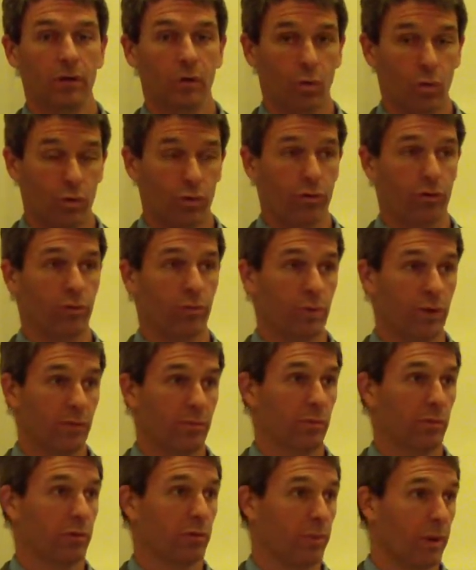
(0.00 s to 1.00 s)
ordered
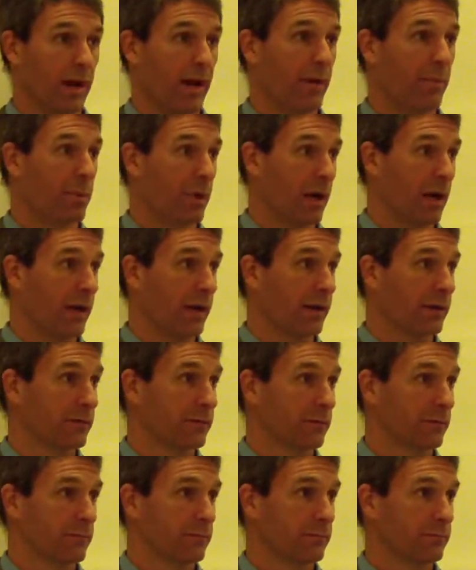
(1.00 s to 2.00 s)
people to buy a product,
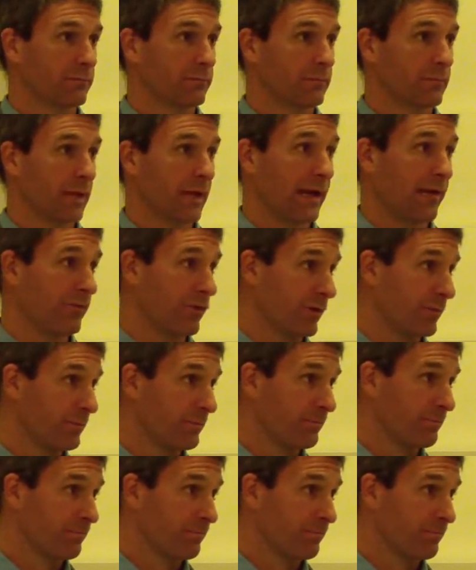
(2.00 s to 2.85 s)
ever.